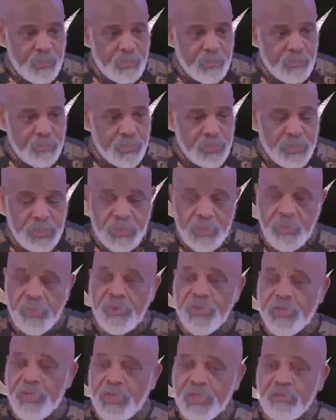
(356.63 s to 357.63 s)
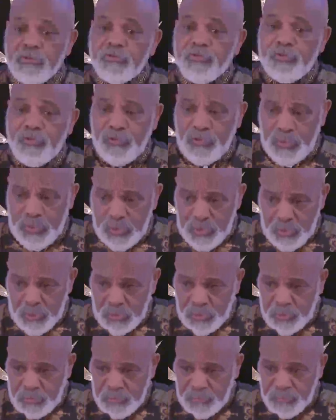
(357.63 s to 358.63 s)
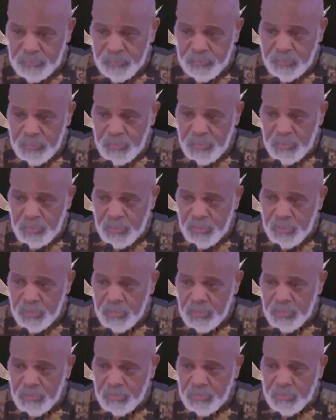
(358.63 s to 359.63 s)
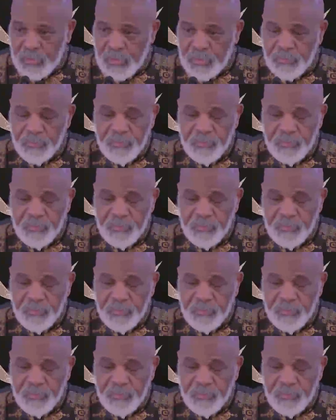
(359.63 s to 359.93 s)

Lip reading: Guilt and fear from